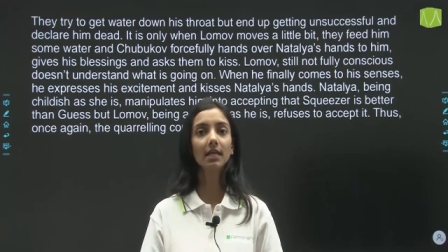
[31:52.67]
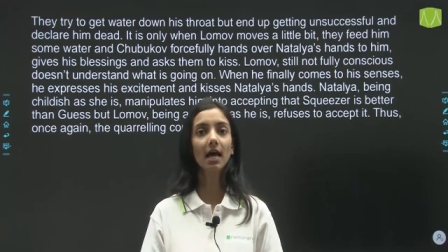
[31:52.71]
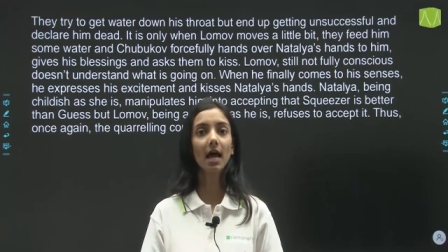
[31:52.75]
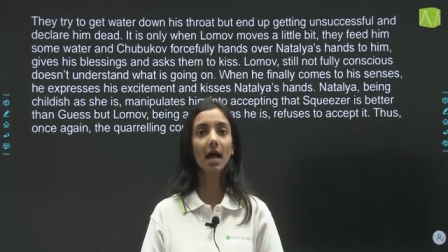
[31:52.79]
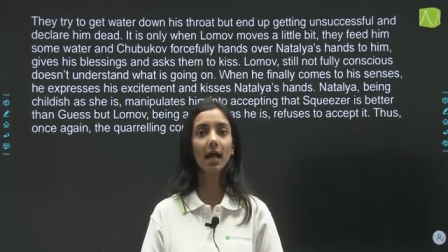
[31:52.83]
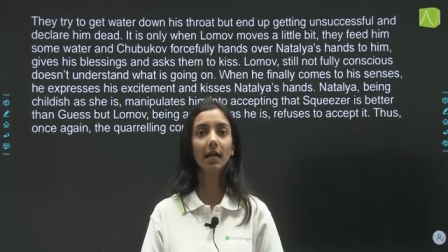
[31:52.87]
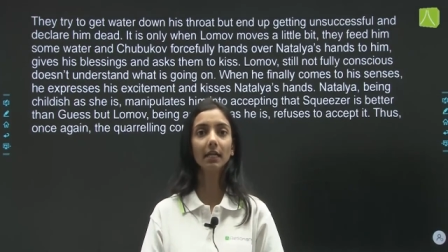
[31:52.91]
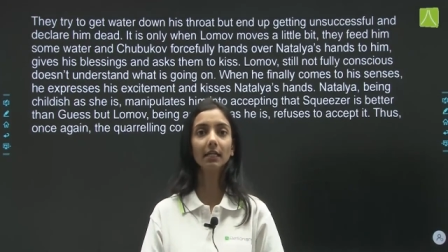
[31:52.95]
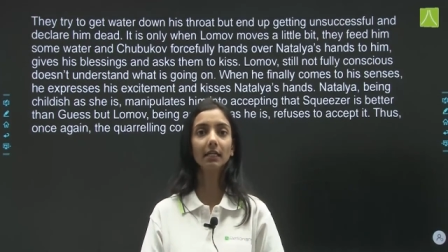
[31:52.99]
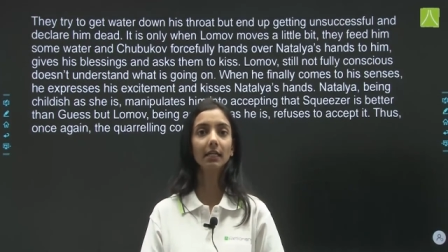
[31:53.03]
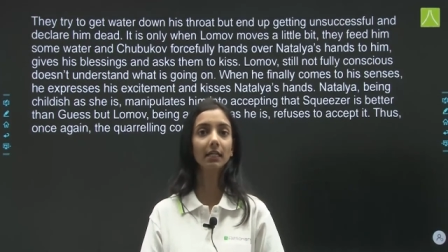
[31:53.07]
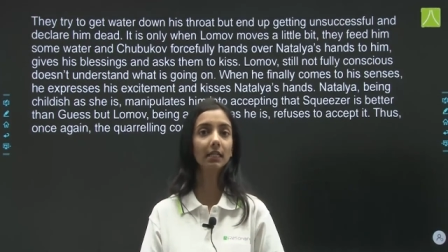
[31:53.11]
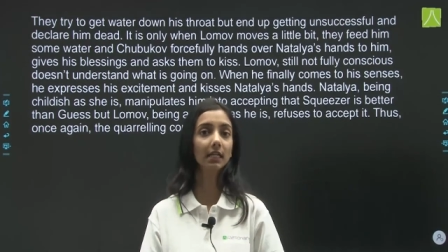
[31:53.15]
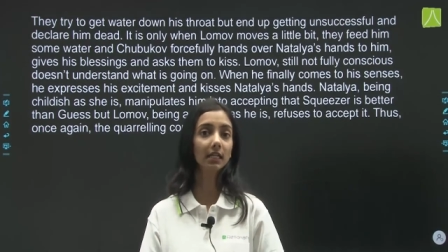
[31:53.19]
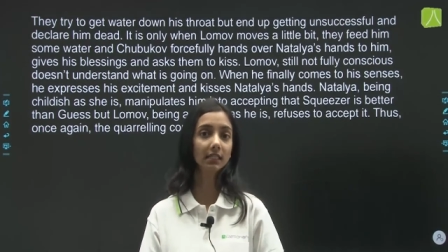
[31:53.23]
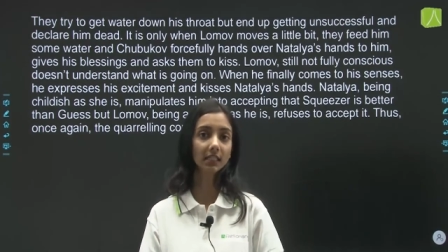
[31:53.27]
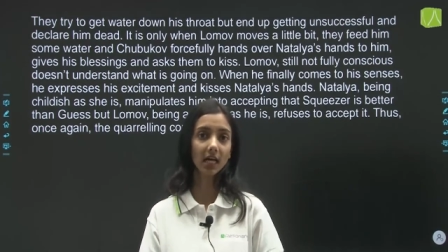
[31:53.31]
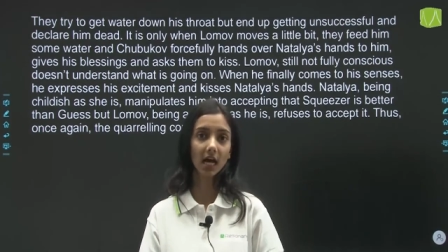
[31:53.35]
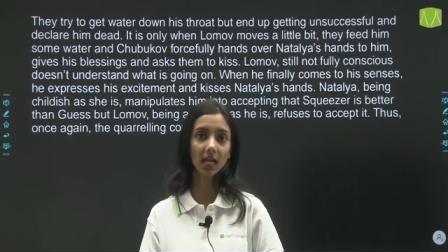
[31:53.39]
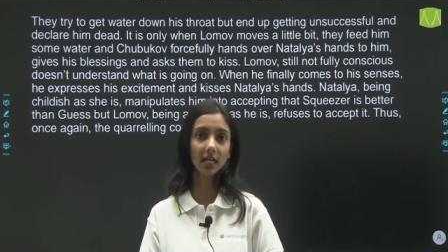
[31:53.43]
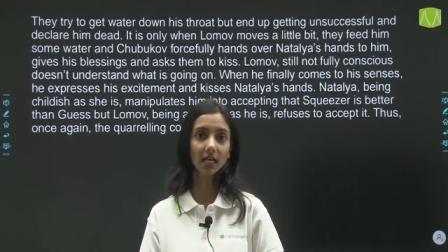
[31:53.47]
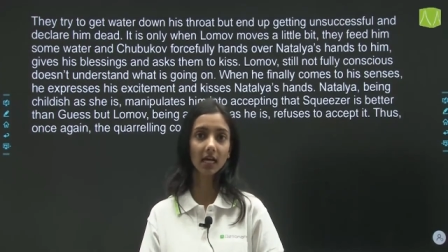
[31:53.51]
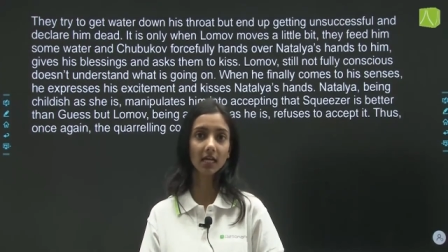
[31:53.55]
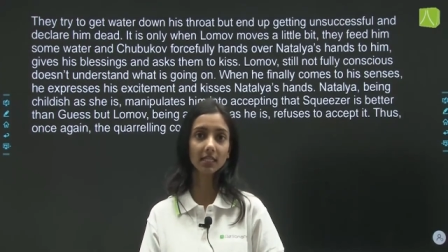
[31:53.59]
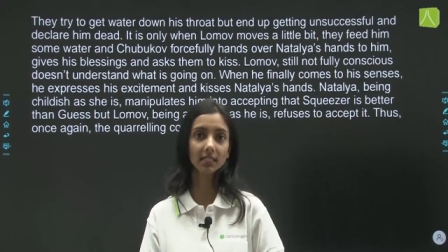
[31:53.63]
hand in
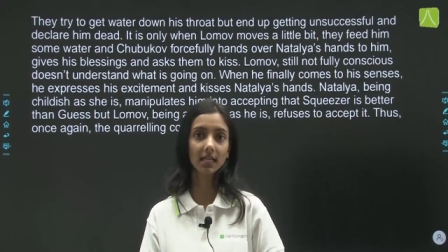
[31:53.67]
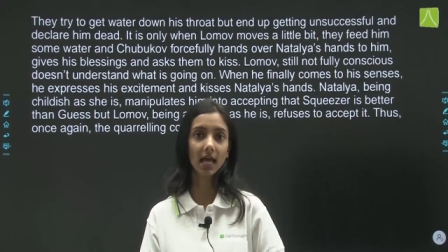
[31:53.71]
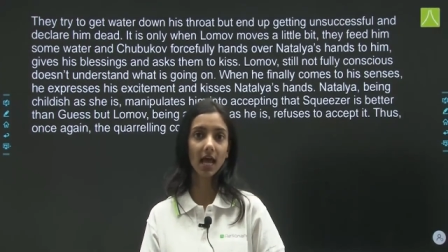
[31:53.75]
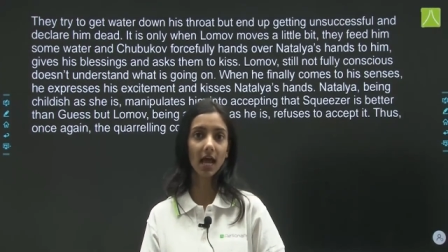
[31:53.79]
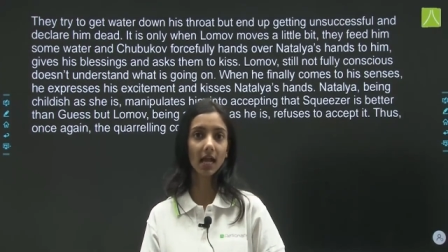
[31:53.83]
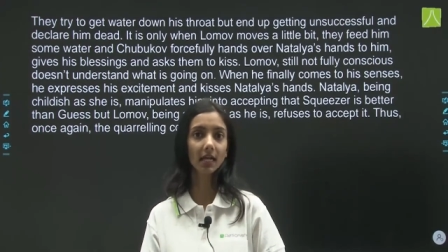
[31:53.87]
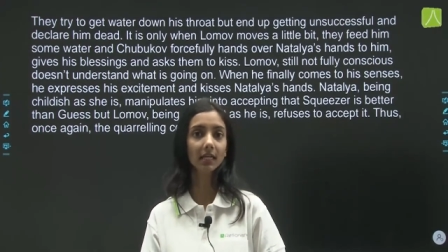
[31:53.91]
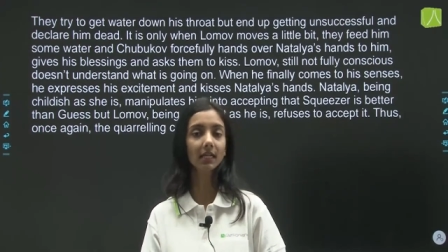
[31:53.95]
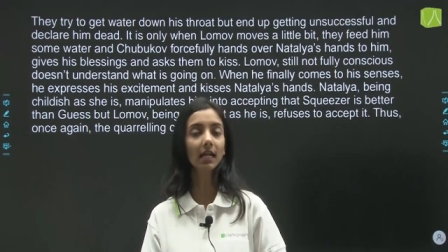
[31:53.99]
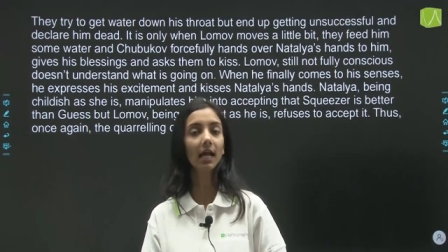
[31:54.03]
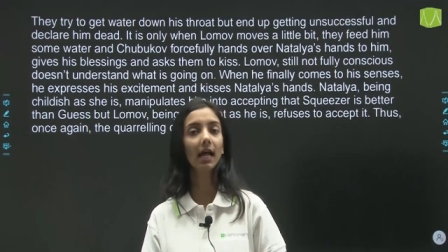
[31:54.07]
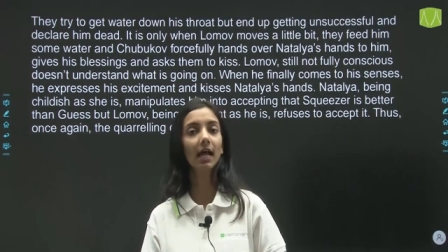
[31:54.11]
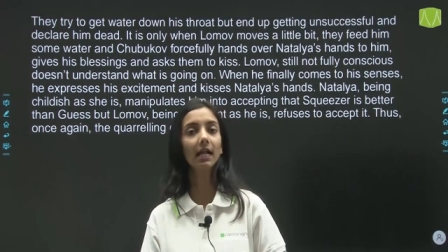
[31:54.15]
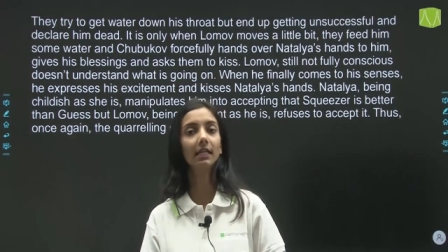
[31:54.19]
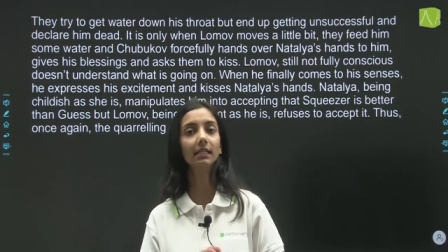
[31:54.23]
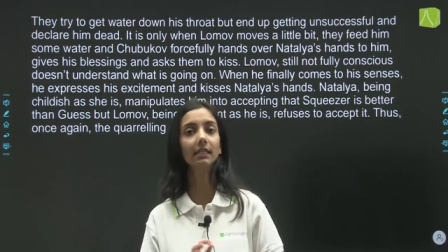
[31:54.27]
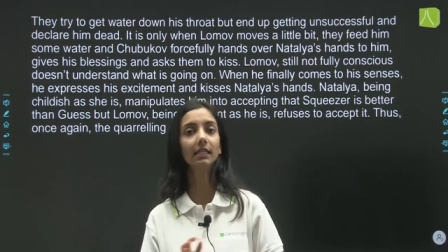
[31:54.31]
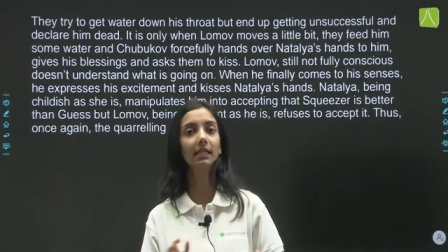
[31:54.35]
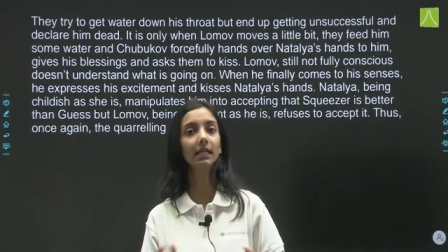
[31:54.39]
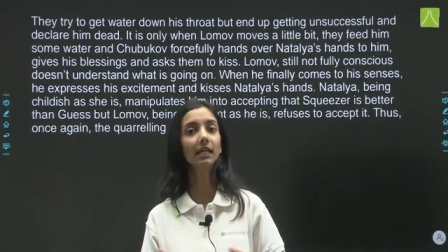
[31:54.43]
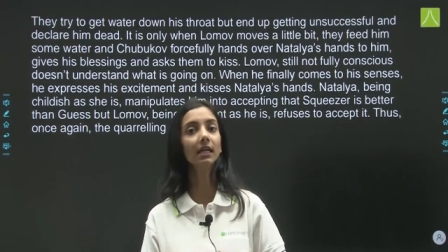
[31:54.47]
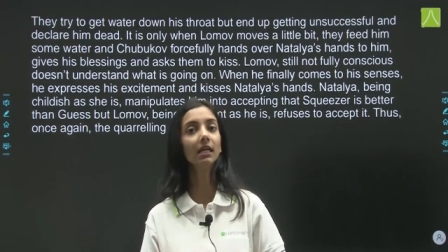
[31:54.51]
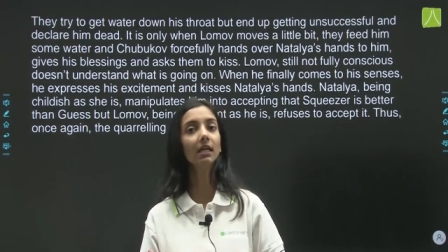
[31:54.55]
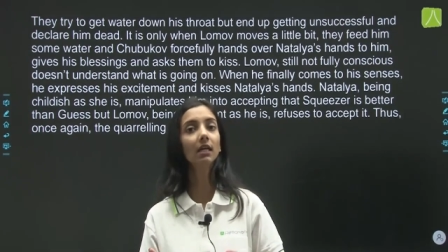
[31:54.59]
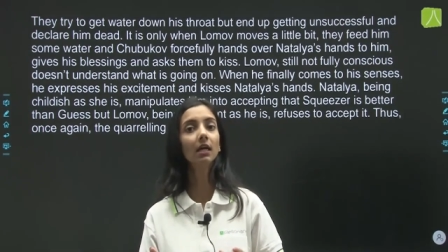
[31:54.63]
Natalia's hand and
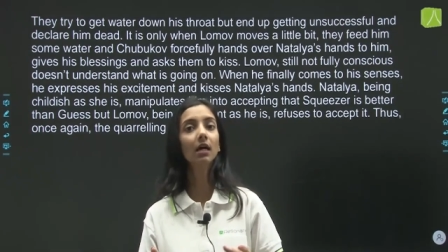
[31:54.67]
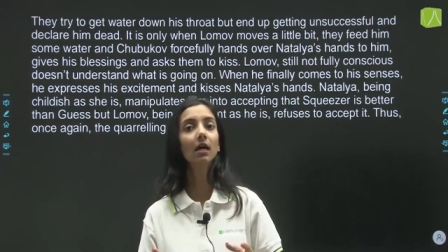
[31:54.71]
they